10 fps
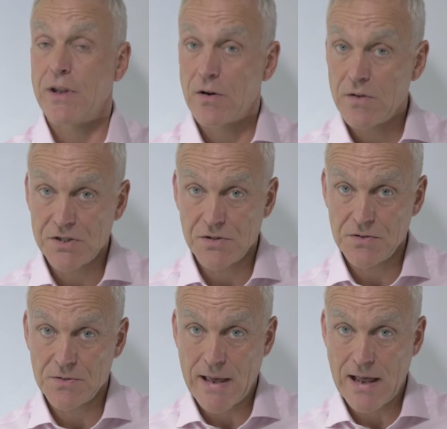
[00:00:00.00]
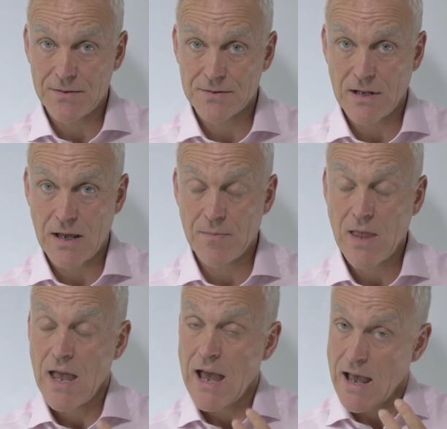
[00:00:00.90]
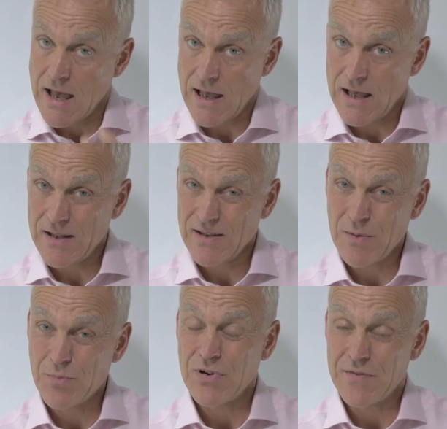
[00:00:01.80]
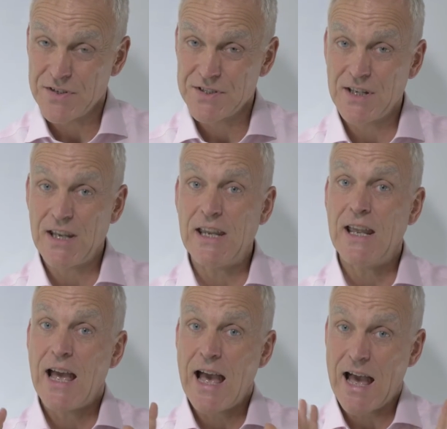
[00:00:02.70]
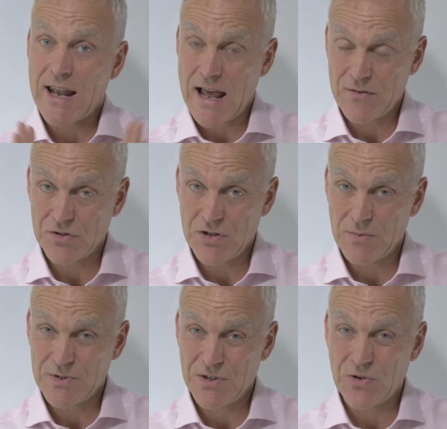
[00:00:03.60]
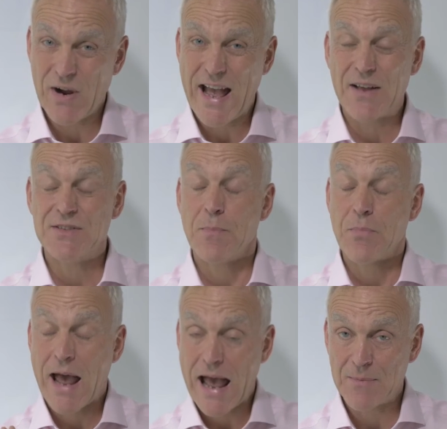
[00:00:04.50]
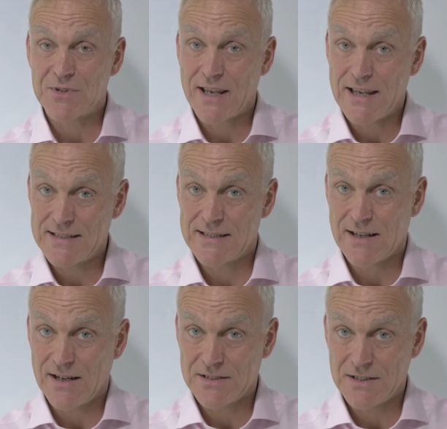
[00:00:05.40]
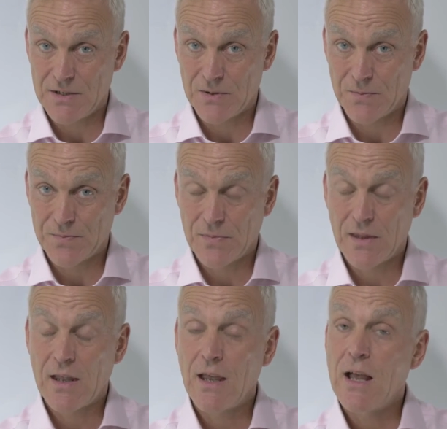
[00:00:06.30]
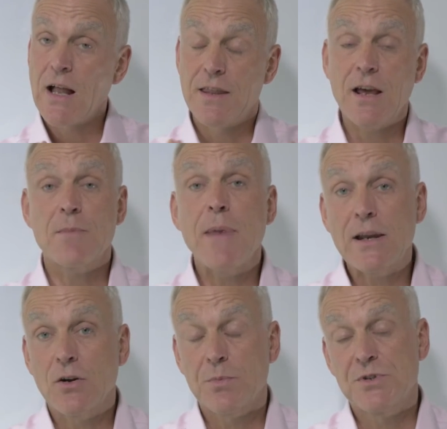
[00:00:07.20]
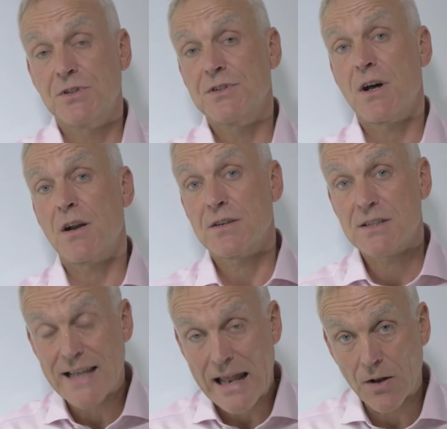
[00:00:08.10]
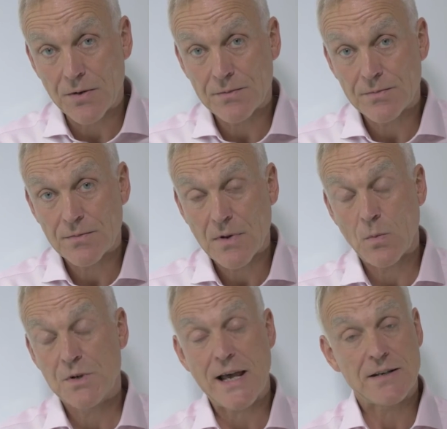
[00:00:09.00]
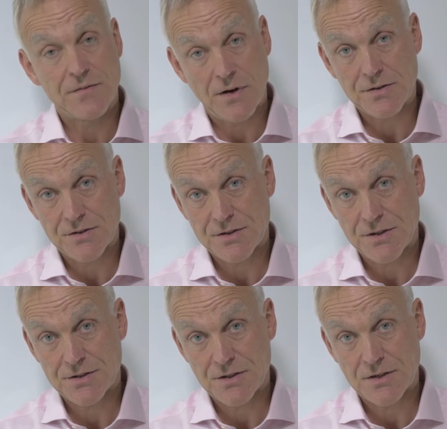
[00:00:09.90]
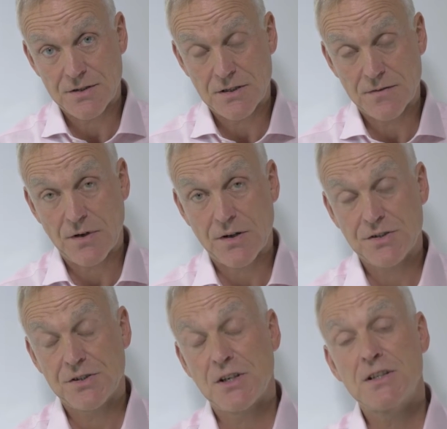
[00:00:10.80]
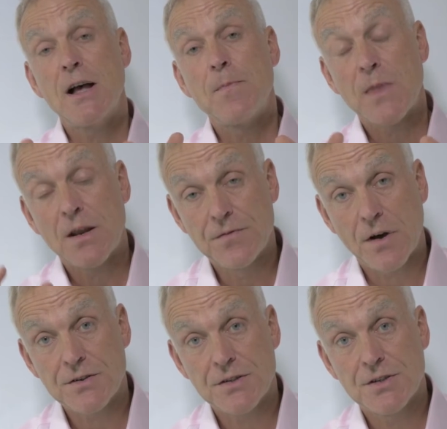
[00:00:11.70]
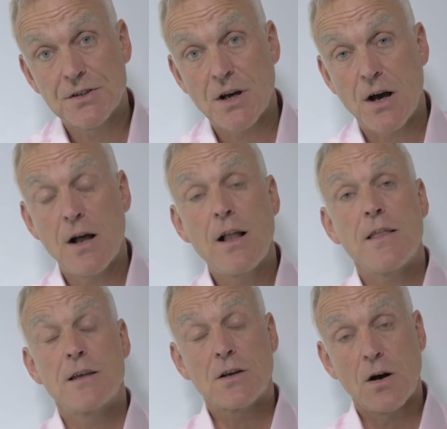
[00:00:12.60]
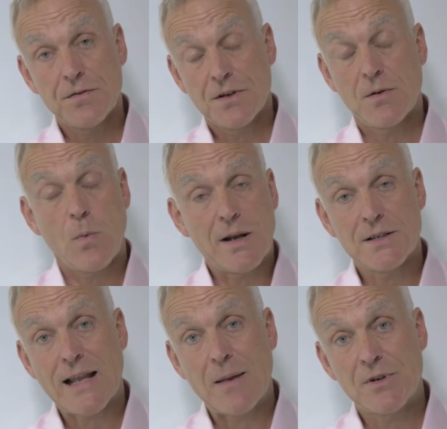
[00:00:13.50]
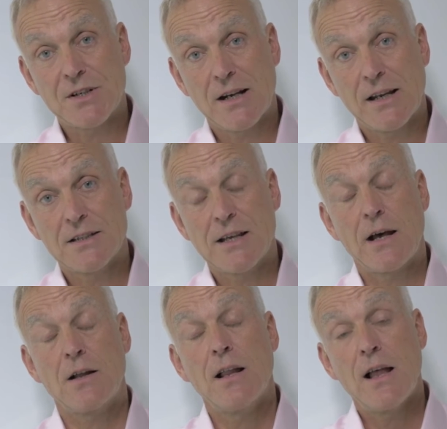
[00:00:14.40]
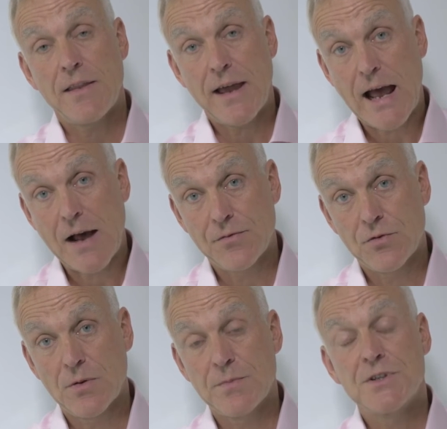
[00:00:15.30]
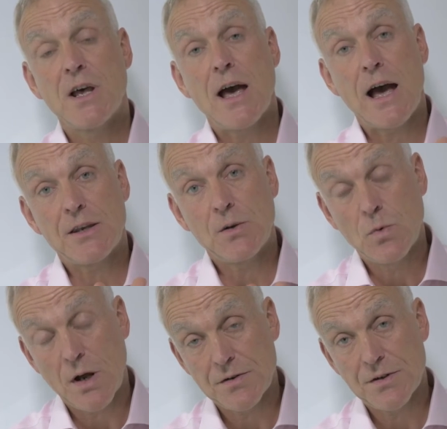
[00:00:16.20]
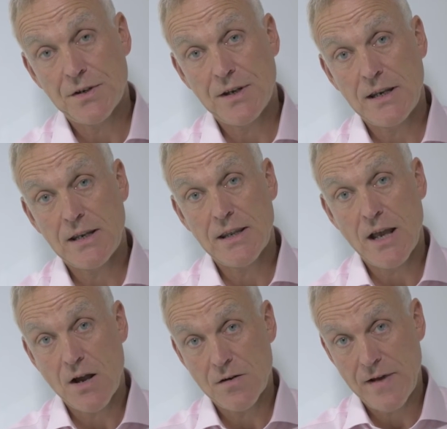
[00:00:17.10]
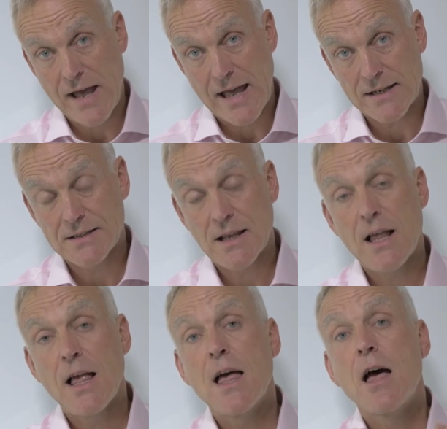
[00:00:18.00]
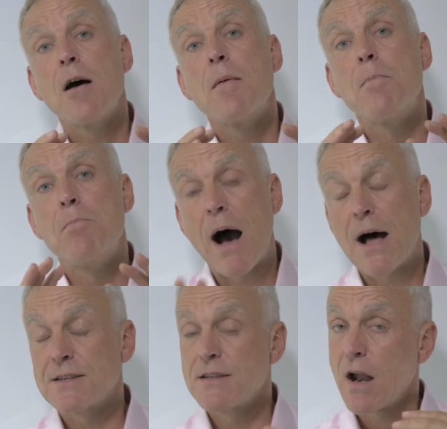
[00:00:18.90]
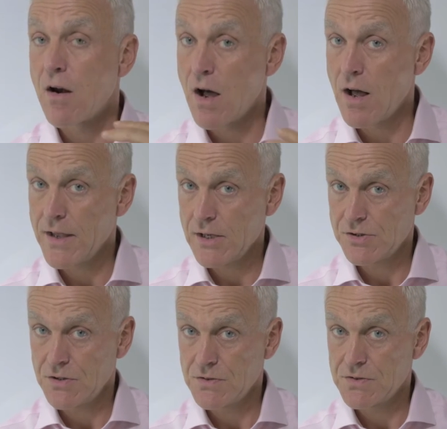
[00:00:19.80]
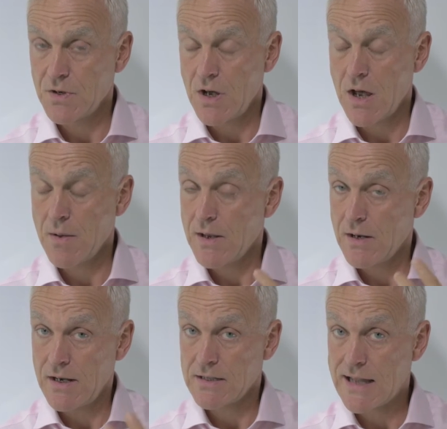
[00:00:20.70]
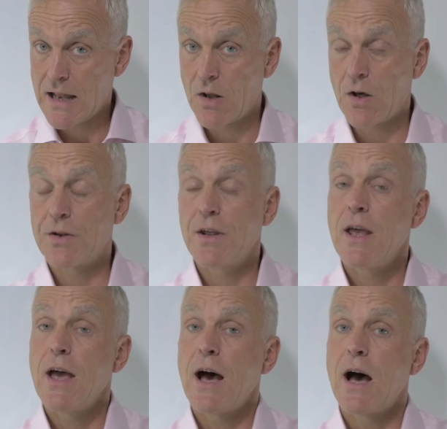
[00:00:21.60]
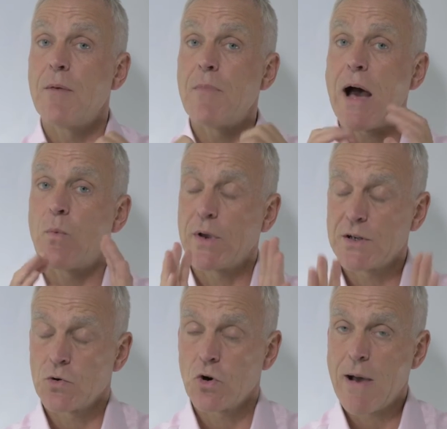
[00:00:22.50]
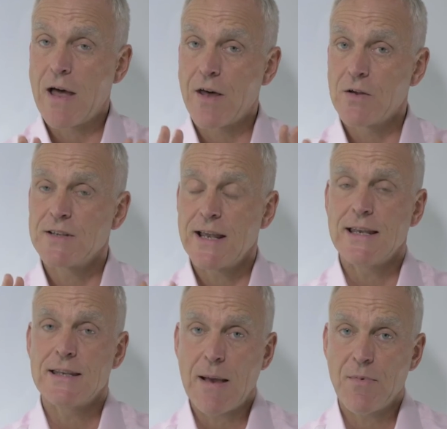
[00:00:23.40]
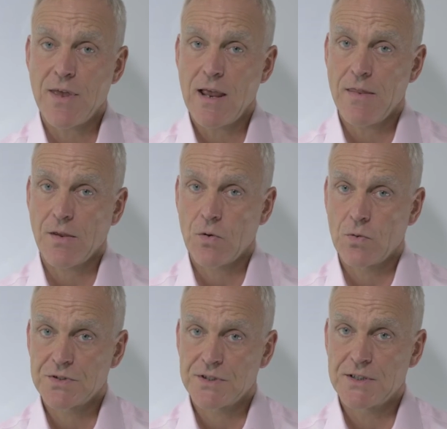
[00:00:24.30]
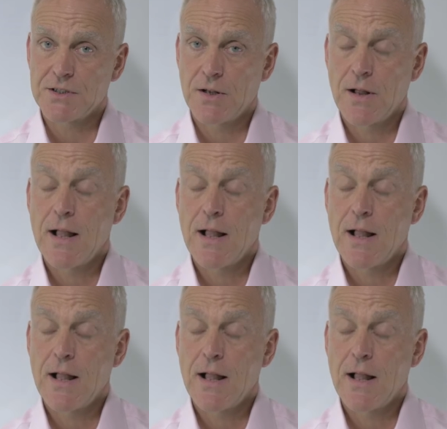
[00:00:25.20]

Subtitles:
there are issues about privacy, and having treatments at your house perhaps isn't ideal. The other main options are a salon, which has advantages and disadvantages. Advantages are there's often a well-established clientele, they have rooms and you won't need the overheads. But there are issues in a salon and we could talk about those in depth in the courses.